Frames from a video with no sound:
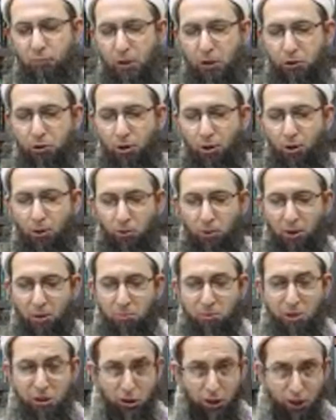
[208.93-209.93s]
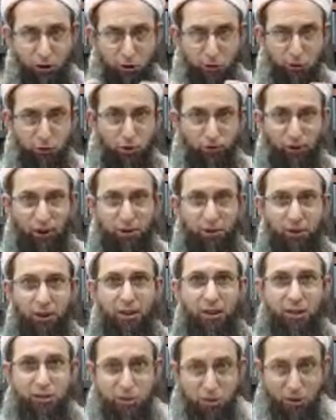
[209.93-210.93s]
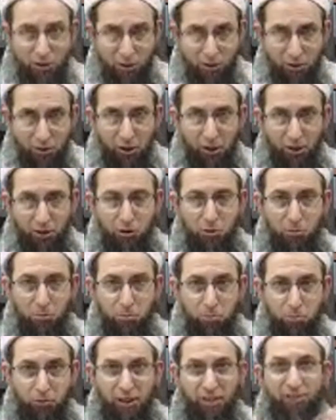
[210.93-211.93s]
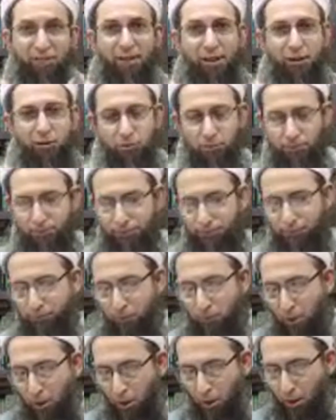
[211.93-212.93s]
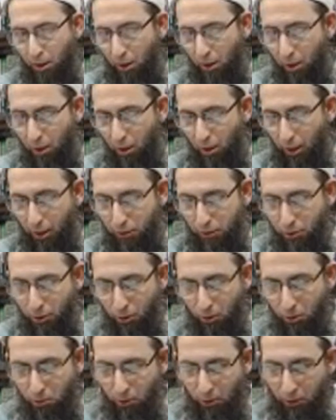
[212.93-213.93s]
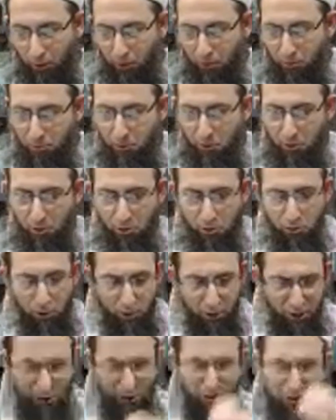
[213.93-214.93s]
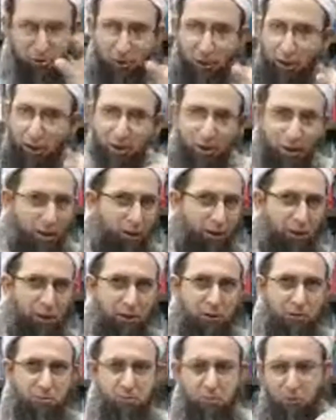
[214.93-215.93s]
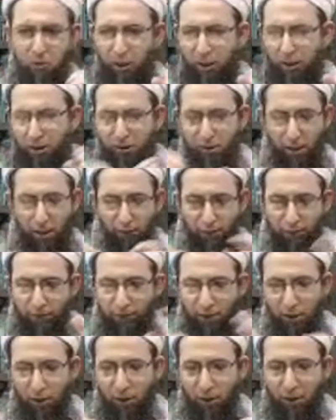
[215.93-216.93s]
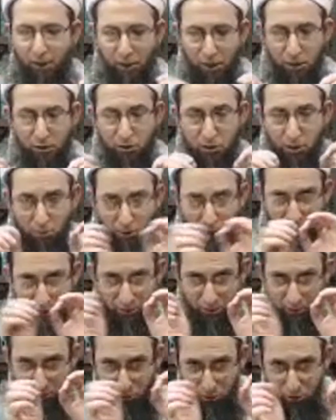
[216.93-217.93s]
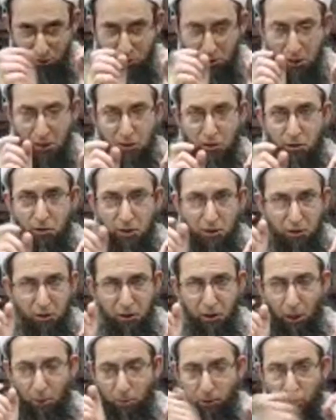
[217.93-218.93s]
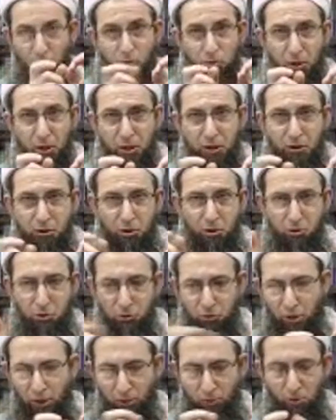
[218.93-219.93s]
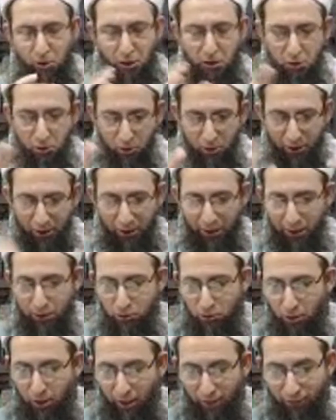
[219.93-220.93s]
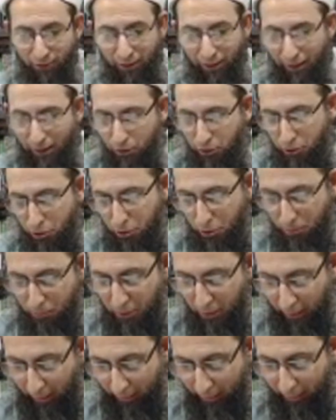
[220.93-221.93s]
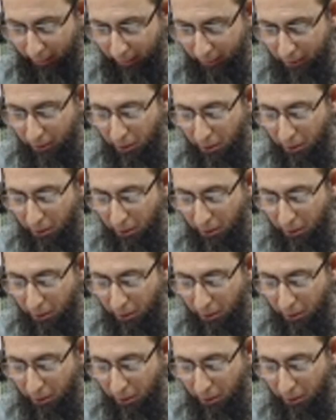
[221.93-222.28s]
So the mizaj of Surah Fatiha is briefness. And so, Tawheed, Risalat, Akhirat, guidance, everything is summarized in just either in a couple of words or 2-3 words or ayat or half an ayat or something like that.